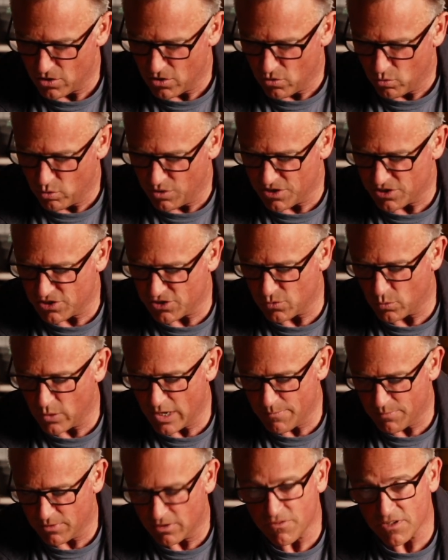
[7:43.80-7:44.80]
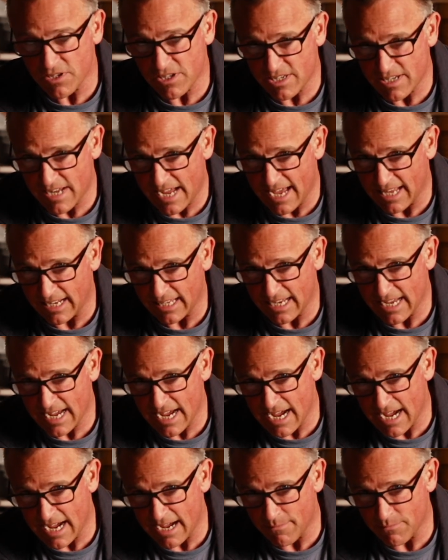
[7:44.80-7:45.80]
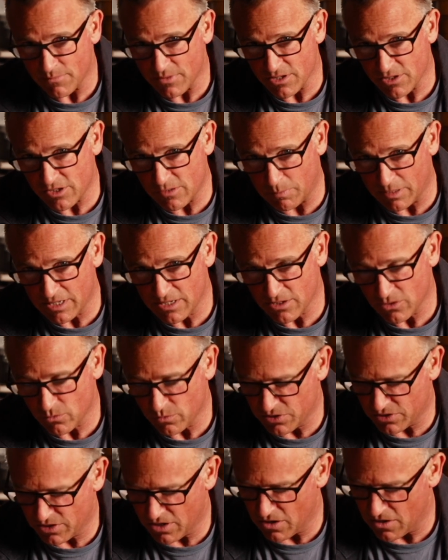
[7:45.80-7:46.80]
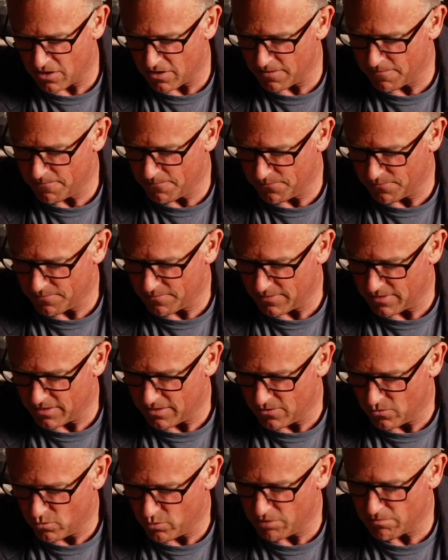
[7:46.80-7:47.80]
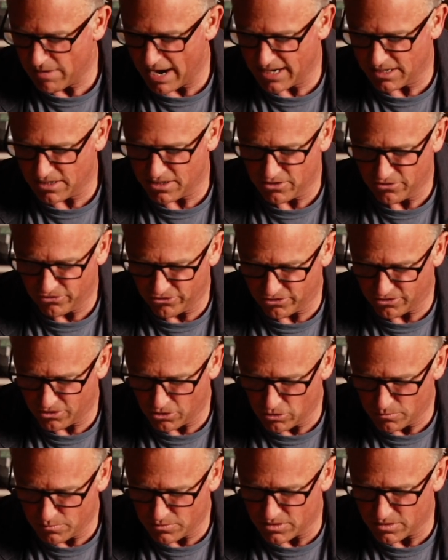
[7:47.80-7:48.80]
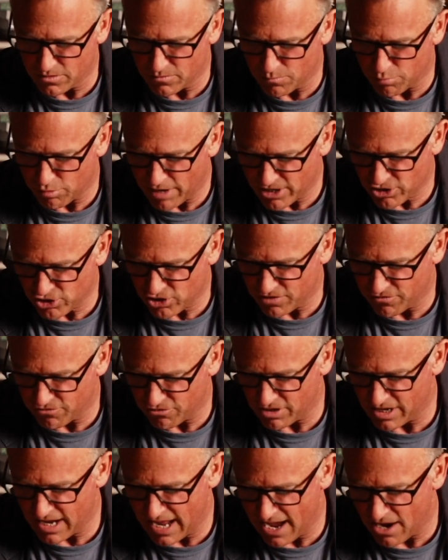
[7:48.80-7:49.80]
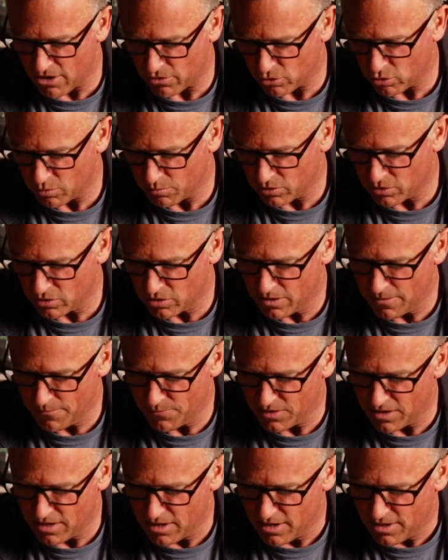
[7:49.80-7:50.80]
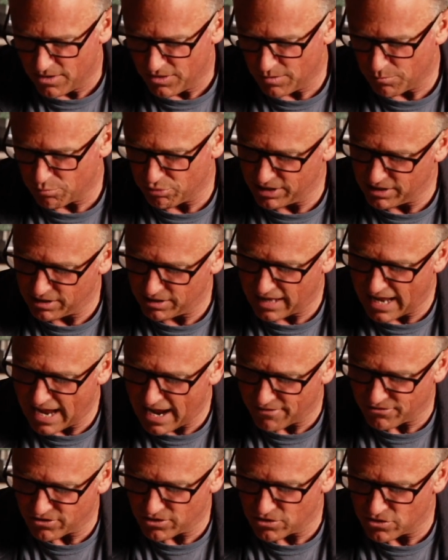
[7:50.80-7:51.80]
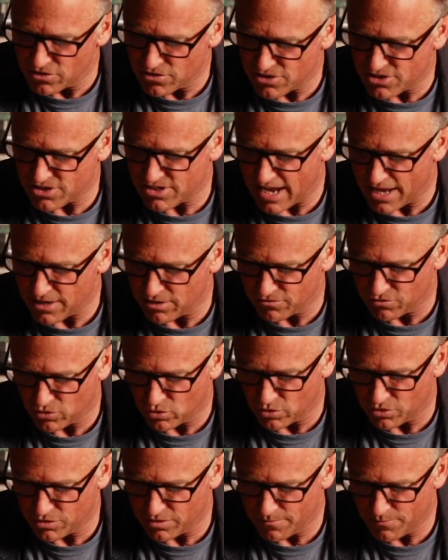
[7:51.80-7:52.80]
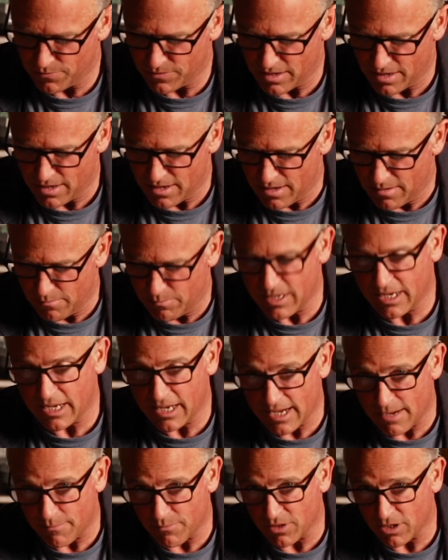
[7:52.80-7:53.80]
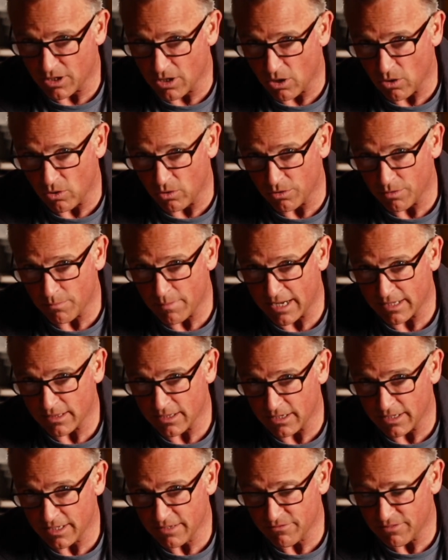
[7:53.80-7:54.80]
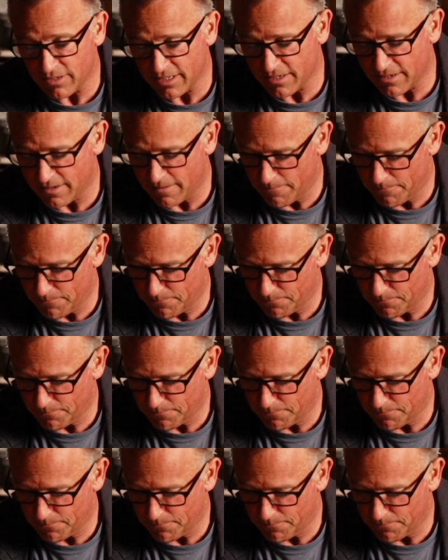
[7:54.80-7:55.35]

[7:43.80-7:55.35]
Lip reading: With a sweep of the snarling arm, the splinter was gone. We raked and scooped and brushed for an hour or more, the brittle afternoon sun of autumn picking up the gold among the leaf litter.